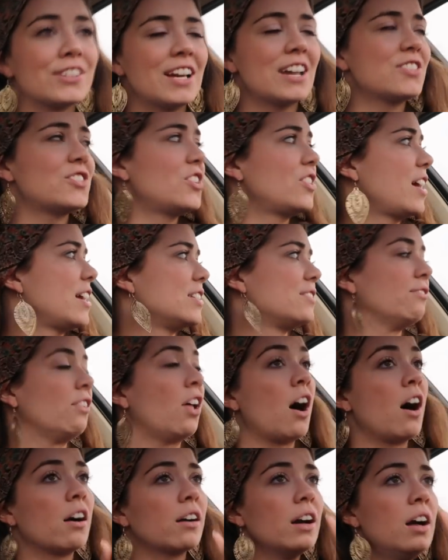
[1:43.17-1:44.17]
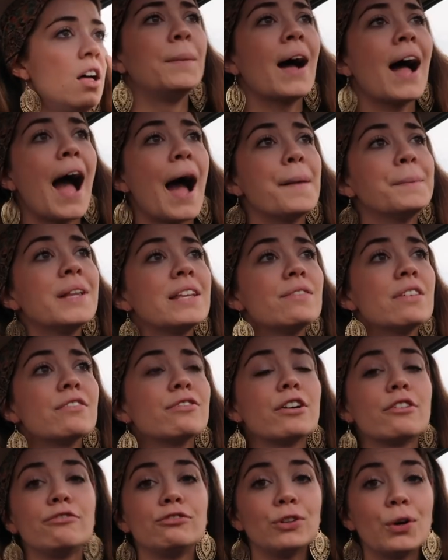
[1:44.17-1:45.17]
yesterday's vlog, but I'm leaving
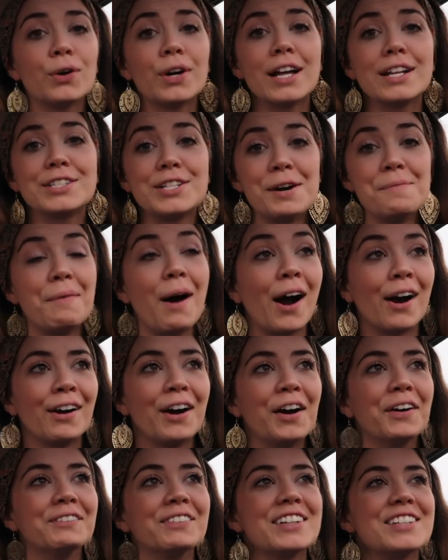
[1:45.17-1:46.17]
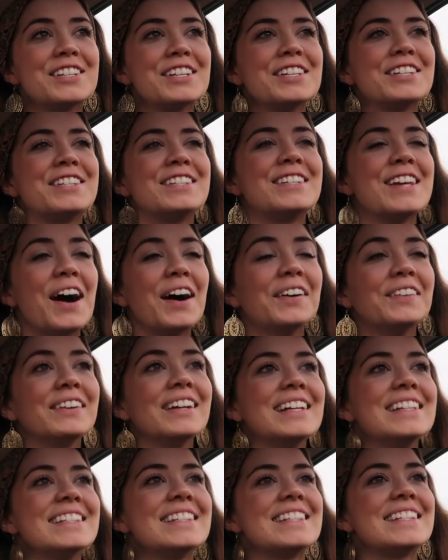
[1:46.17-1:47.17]
for Florida tomorrow, which is so
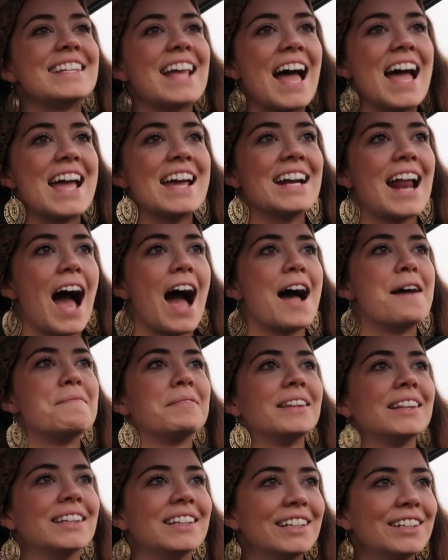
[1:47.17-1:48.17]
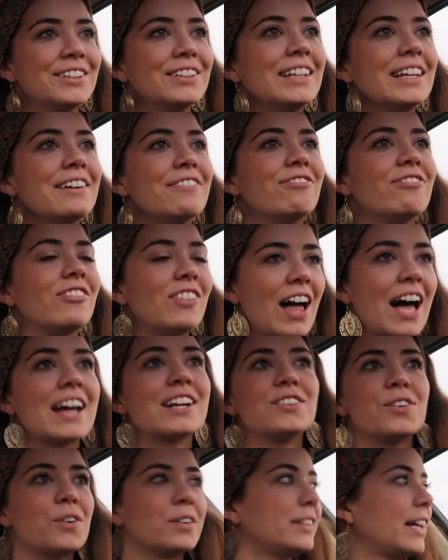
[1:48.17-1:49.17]
insane. I'm literally
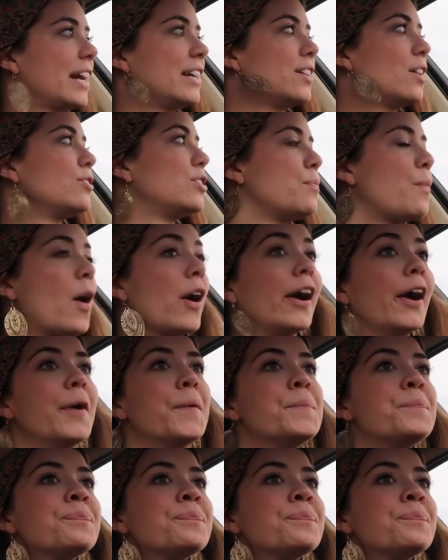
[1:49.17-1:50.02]
flying to Orlando tomorrow.